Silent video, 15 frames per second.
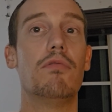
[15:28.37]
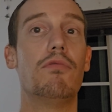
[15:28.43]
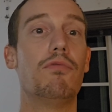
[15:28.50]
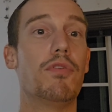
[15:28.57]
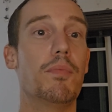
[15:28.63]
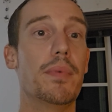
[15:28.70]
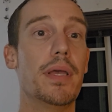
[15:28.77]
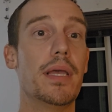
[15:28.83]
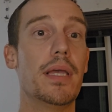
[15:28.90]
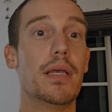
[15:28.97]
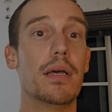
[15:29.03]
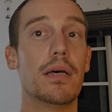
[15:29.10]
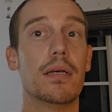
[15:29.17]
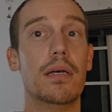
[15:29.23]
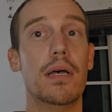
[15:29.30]
For me,
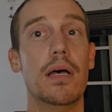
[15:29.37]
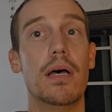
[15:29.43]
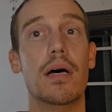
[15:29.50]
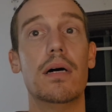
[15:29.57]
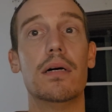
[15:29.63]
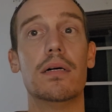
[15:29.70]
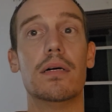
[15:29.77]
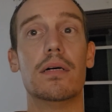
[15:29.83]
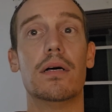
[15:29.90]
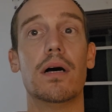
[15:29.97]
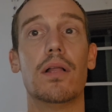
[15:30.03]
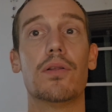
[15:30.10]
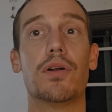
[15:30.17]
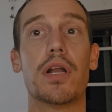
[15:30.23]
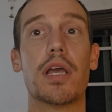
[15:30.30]

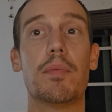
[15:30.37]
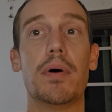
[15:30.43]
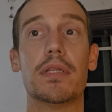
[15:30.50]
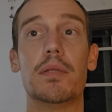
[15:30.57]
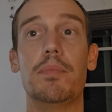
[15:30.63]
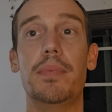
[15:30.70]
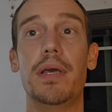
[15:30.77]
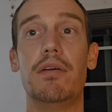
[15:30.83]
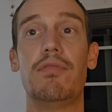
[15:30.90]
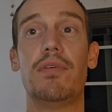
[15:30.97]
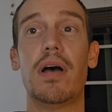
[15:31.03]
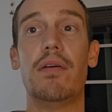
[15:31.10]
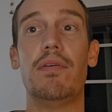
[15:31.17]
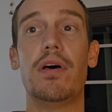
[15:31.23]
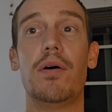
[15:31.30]
learning about the Big
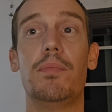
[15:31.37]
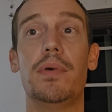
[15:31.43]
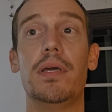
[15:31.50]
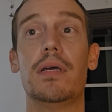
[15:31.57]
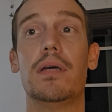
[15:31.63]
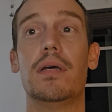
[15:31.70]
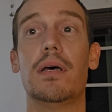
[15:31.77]
Five helped me